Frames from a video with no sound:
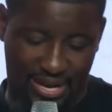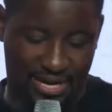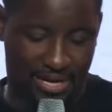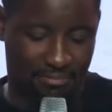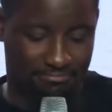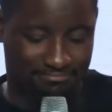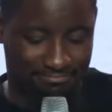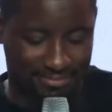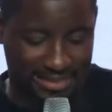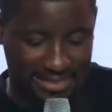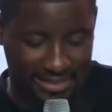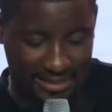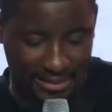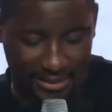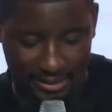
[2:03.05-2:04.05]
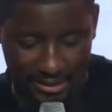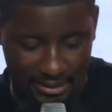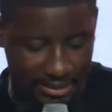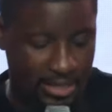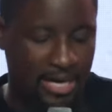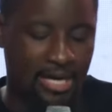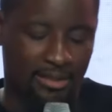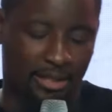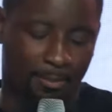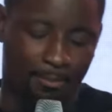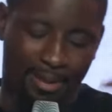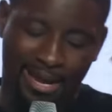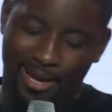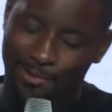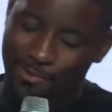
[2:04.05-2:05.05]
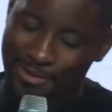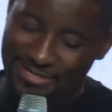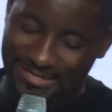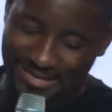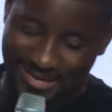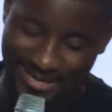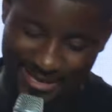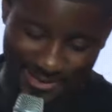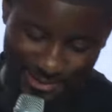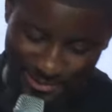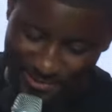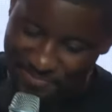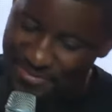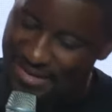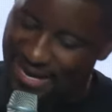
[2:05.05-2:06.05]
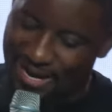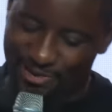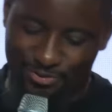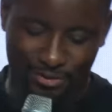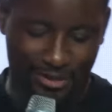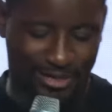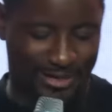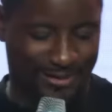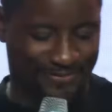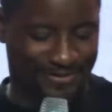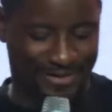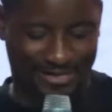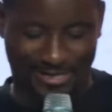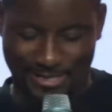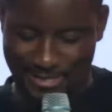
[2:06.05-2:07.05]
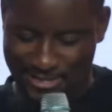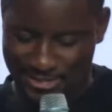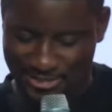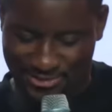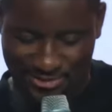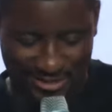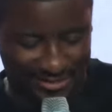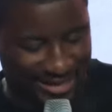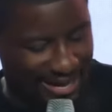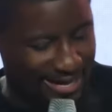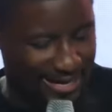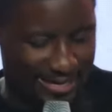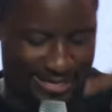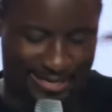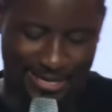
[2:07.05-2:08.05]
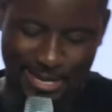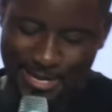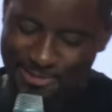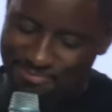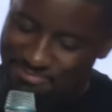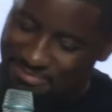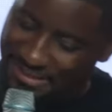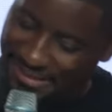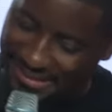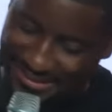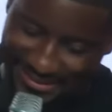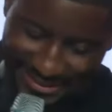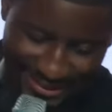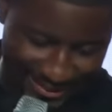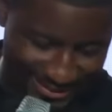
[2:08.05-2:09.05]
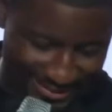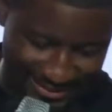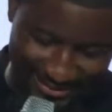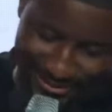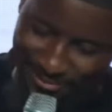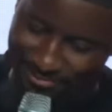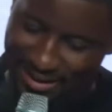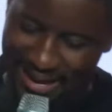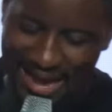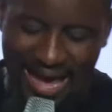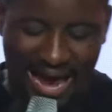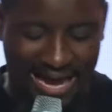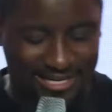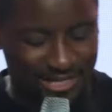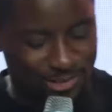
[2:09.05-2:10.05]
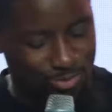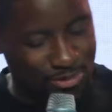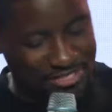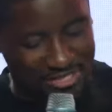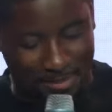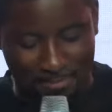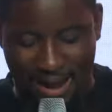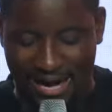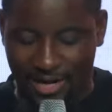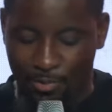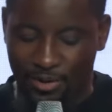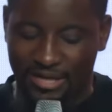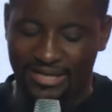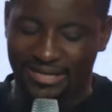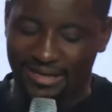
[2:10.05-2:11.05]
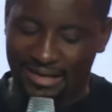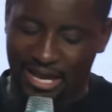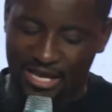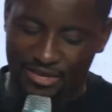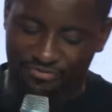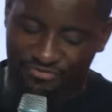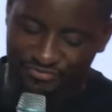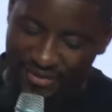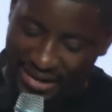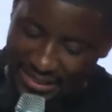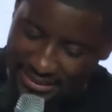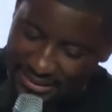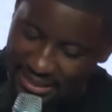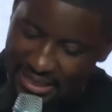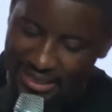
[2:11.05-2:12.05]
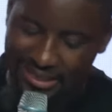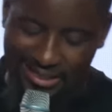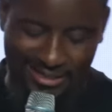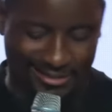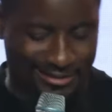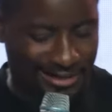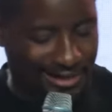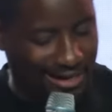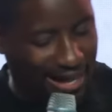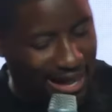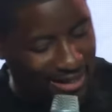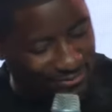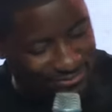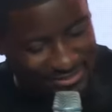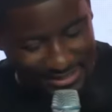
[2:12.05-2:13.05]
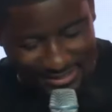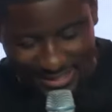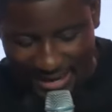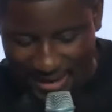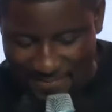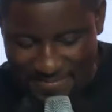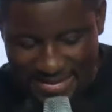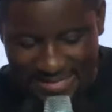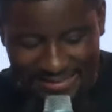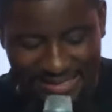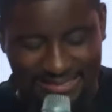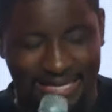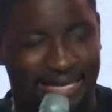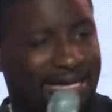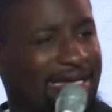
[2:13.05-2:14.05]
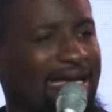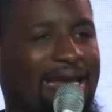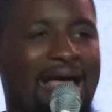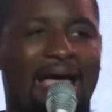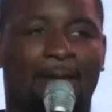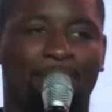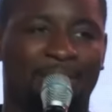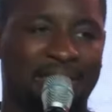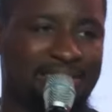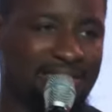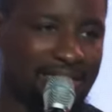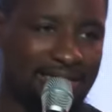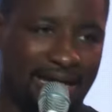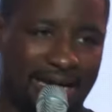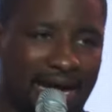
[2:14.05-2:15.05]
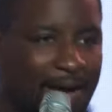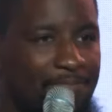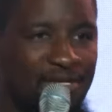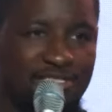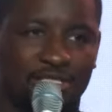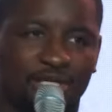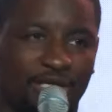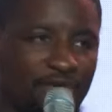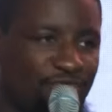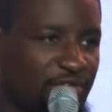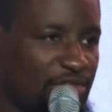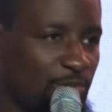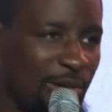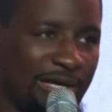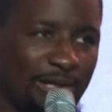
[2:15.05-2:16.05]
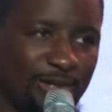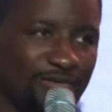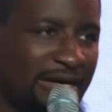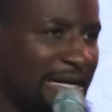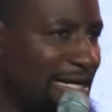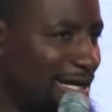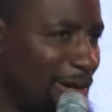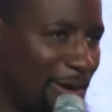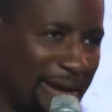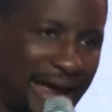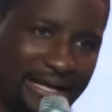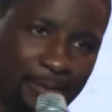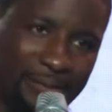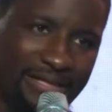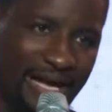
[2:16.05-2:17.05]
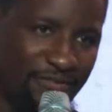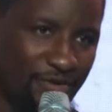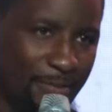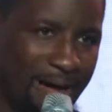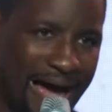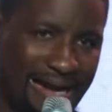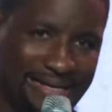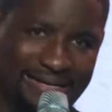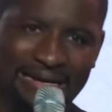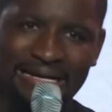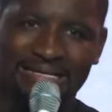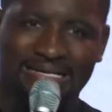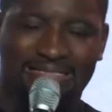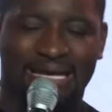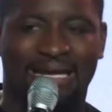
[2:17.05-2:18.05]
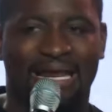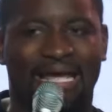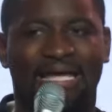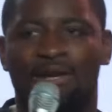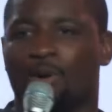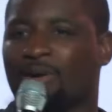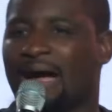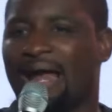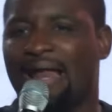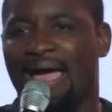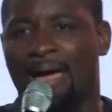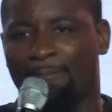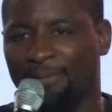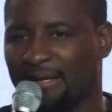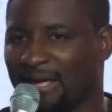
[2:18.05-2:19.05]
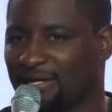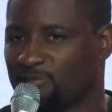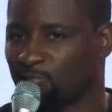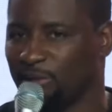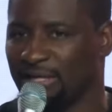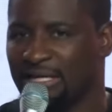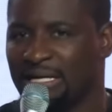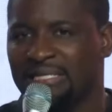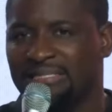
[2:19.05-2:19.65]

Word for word: And immediately the man was healed and recovered his strength. And immediately the man, I just wish somebody would get a faith in their life today They said it can happen today. I'm just looking for 12. It don't got to be everybody. They say that it don't got to happen next week.